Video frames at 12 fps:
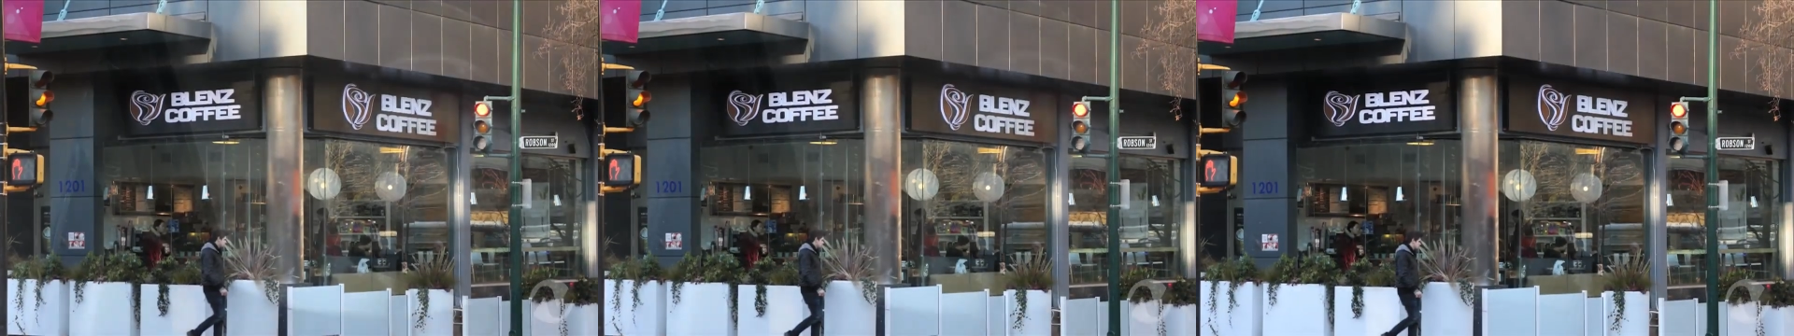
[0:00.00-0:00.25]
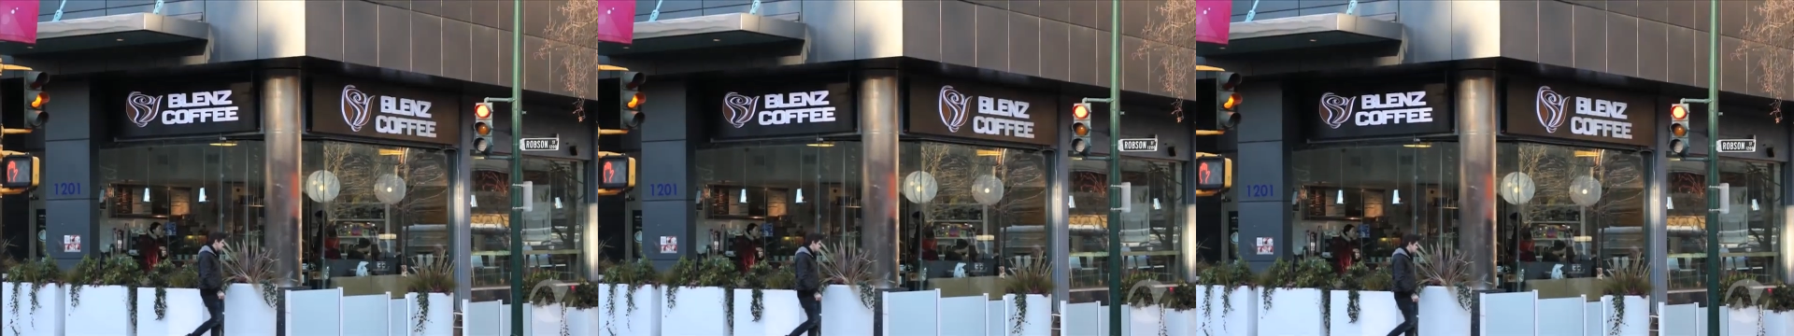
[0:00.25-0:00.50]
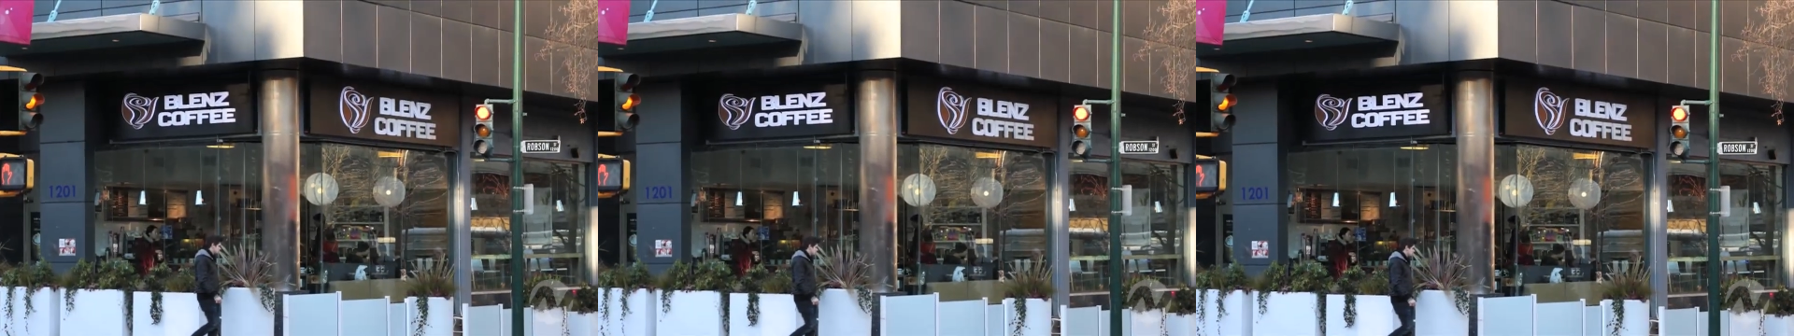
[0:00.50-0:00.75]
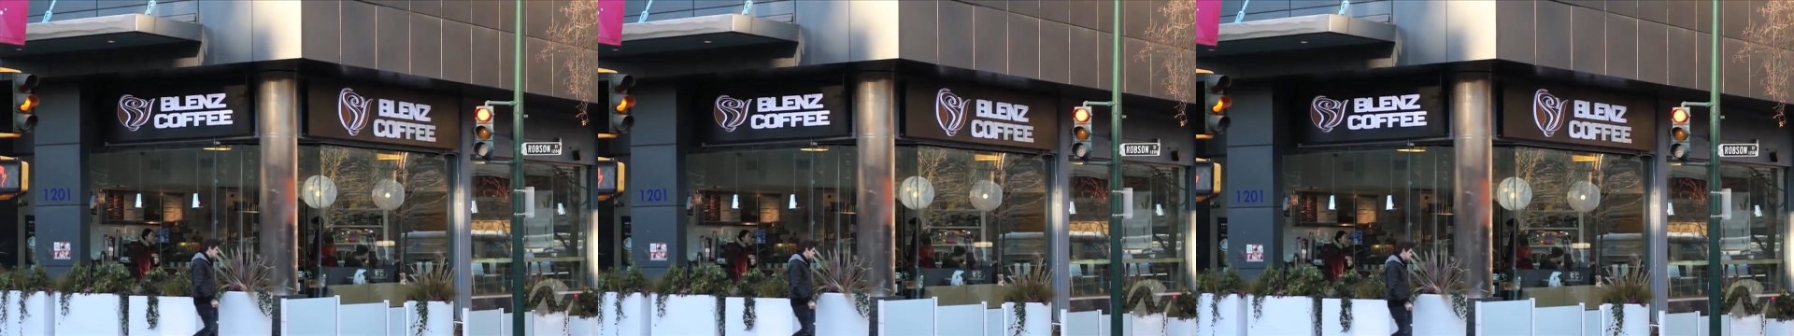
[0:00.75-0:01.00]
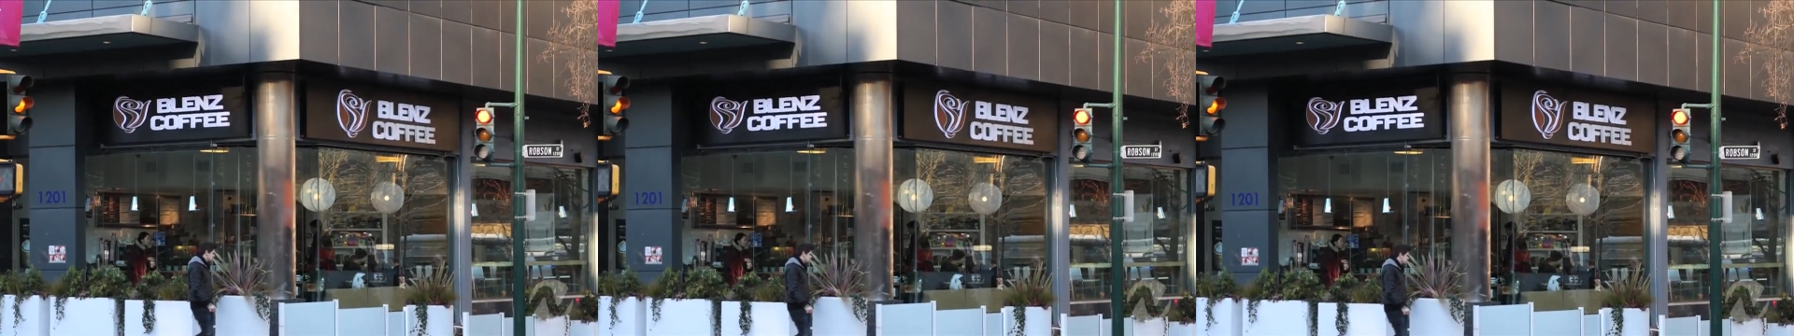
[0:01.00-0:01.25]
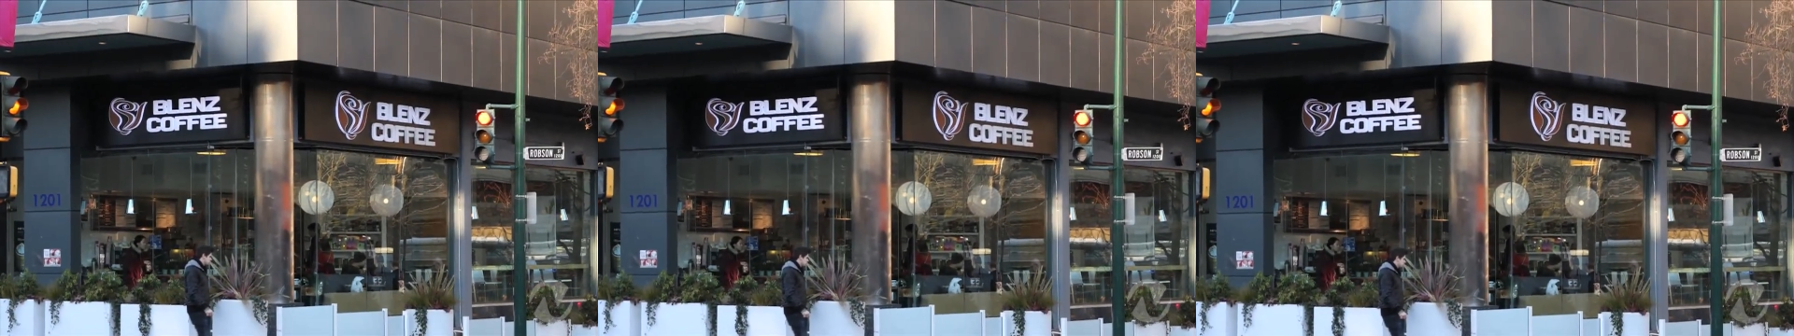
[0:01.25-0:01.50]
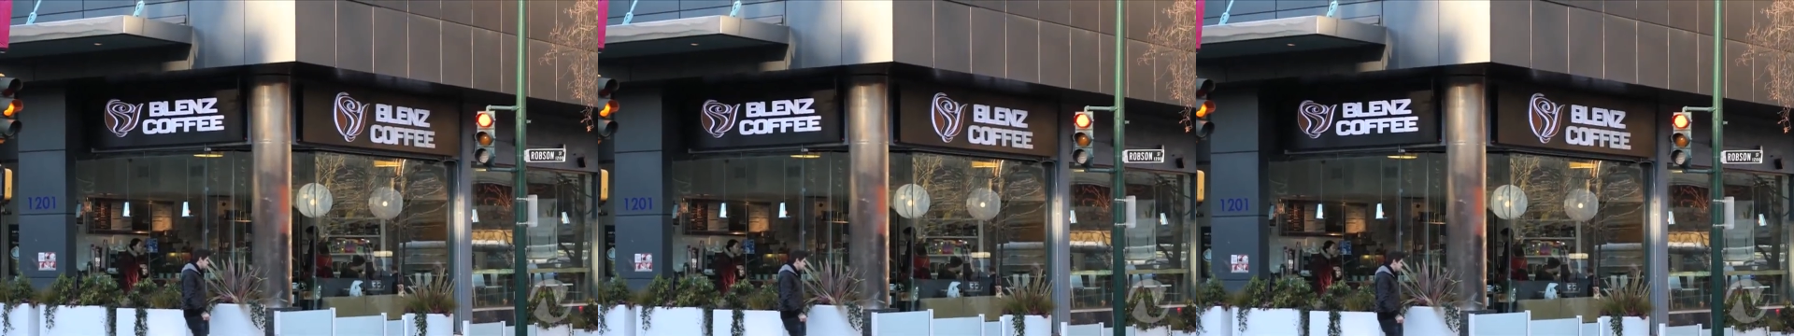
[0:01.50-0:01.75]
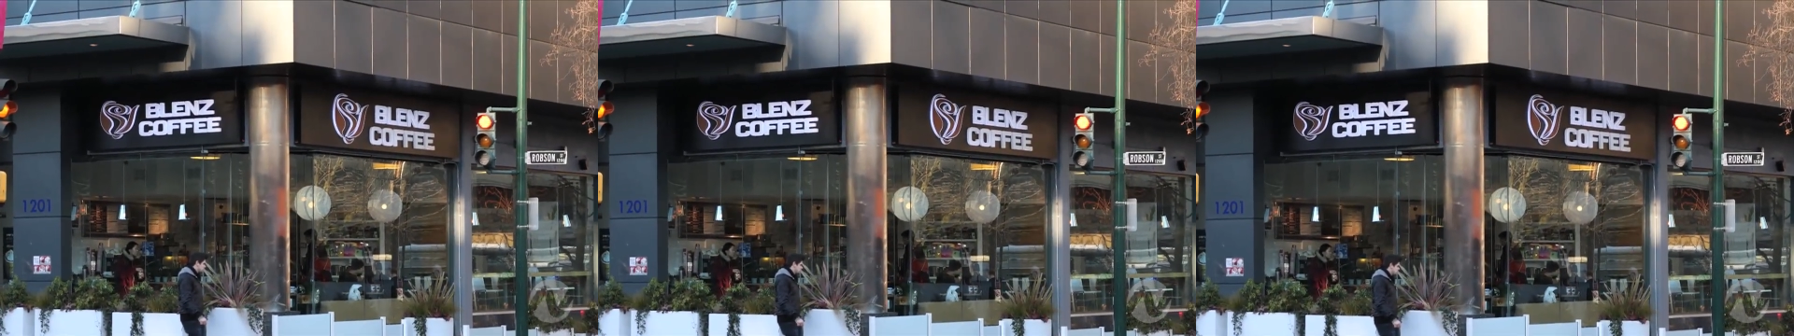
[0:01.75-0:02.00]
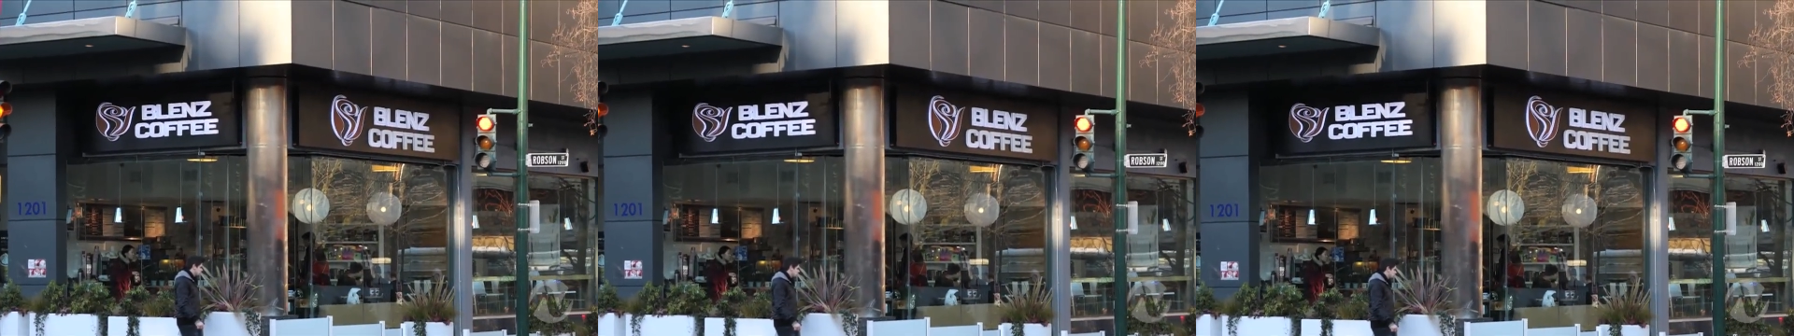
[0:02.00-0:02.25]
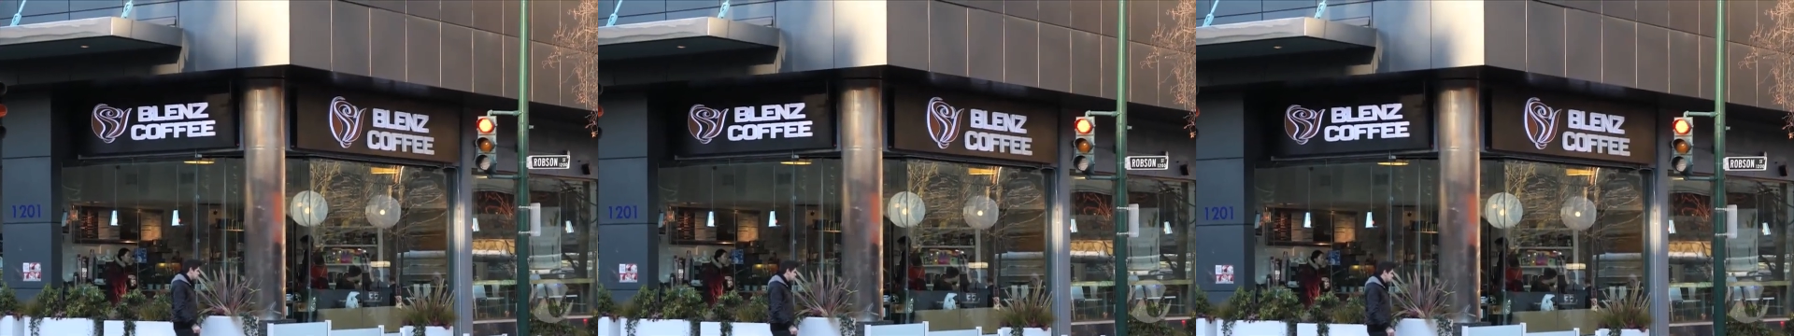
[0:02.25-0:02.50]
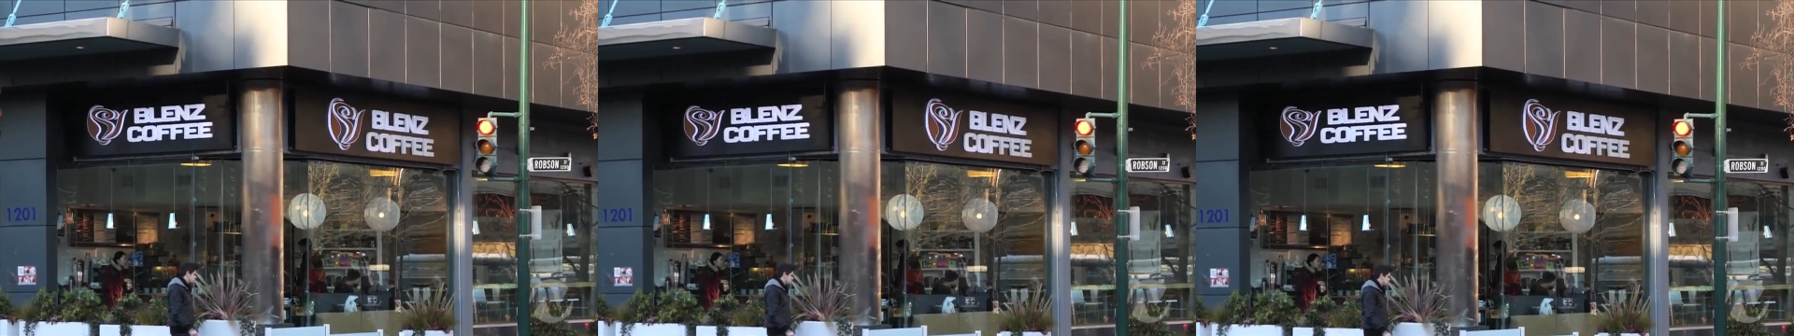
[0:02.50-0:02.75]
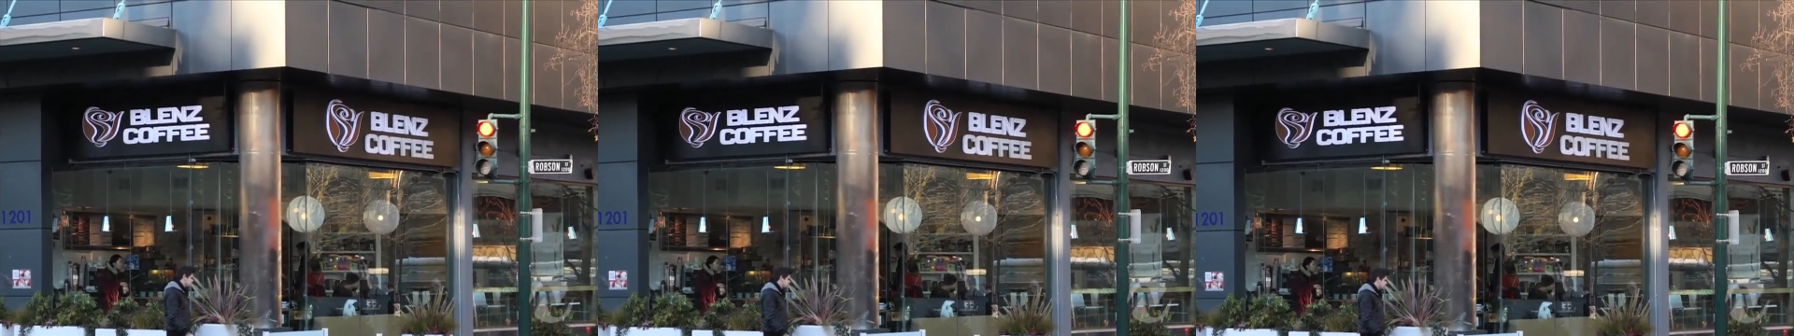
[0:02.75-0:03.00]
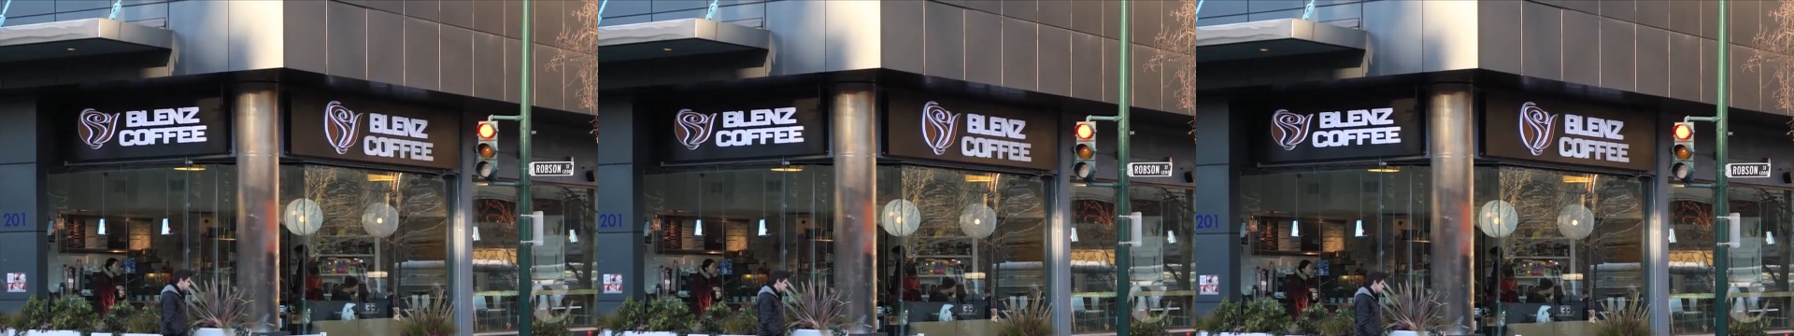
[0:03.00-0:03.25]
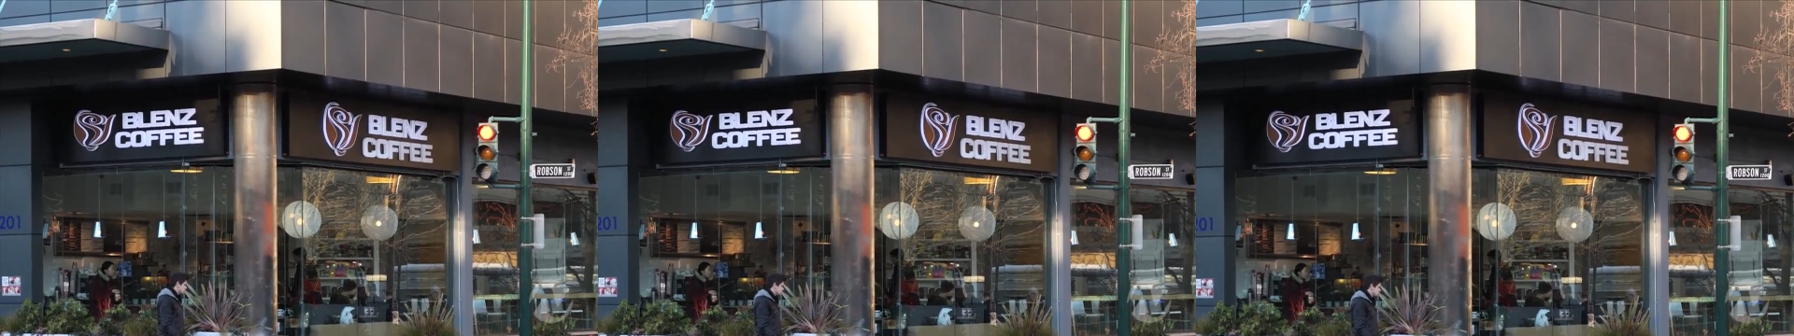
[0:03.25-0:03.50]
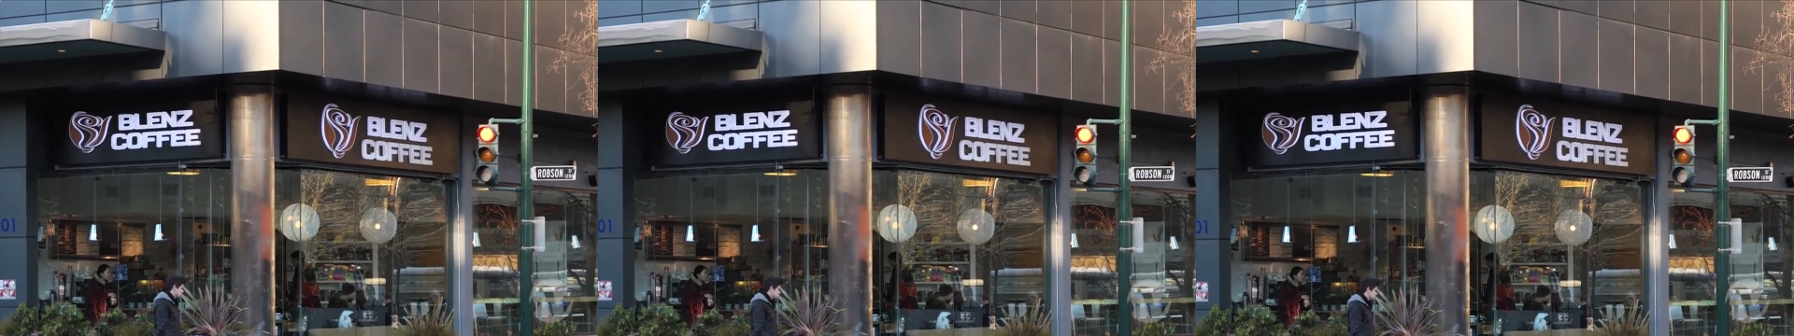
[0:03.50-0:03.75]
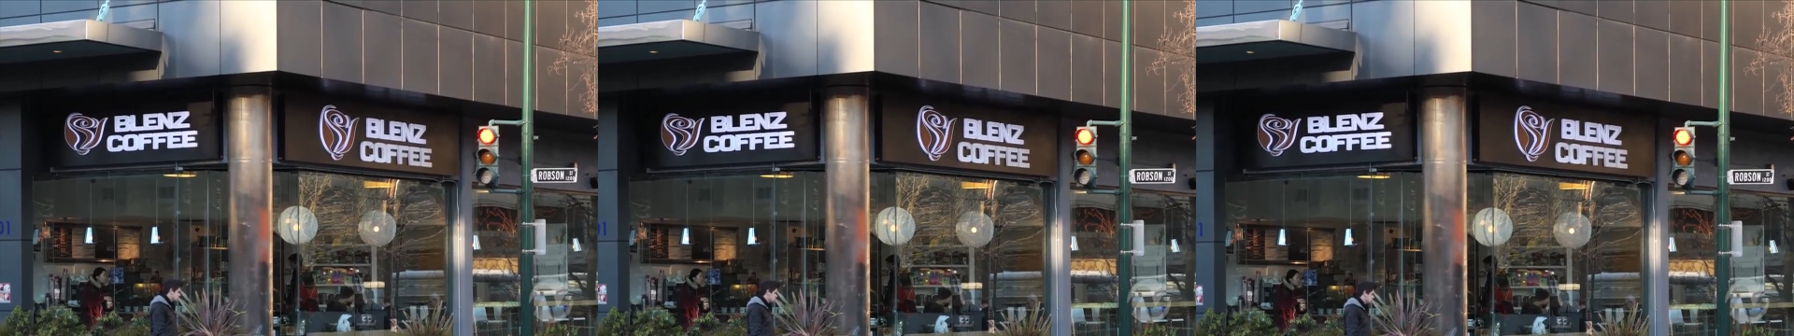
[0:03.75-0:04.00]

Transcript: No face is visible, so there are no lips to read.